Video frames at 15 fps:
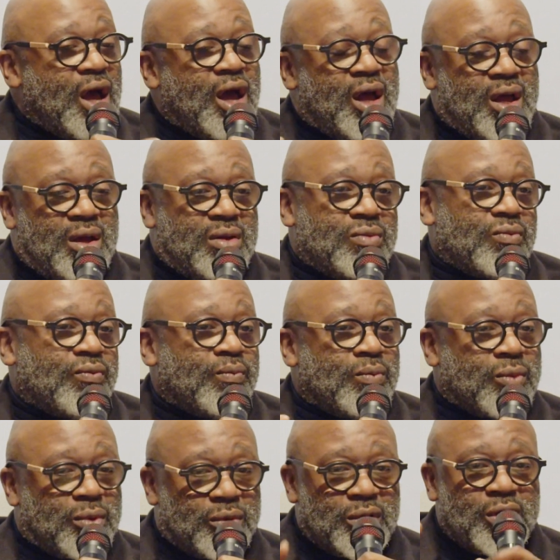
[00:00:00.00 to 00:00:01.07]

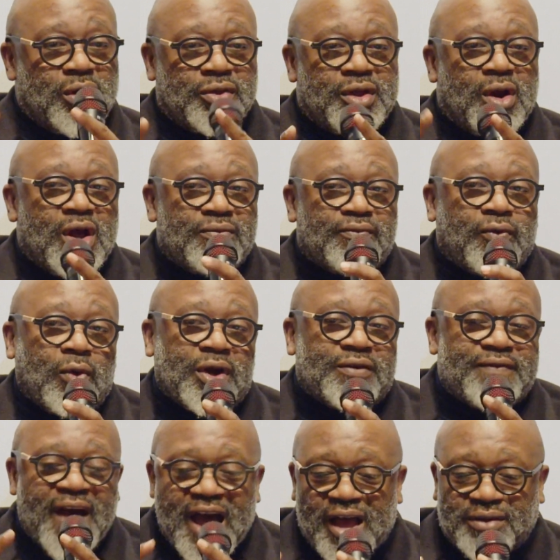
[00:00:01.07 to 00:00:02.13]
they're on
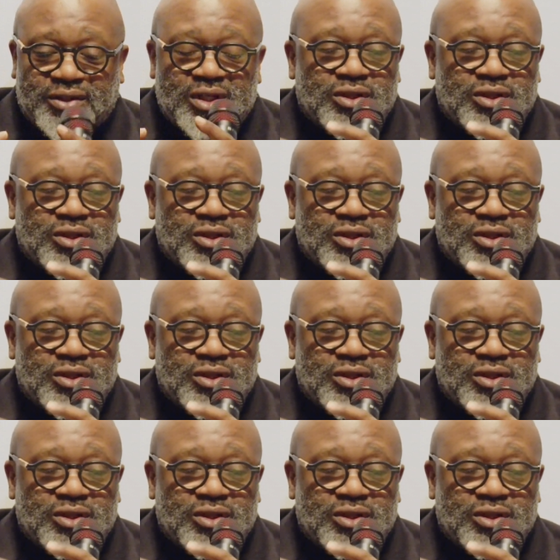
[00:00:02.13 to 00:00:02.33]
45s,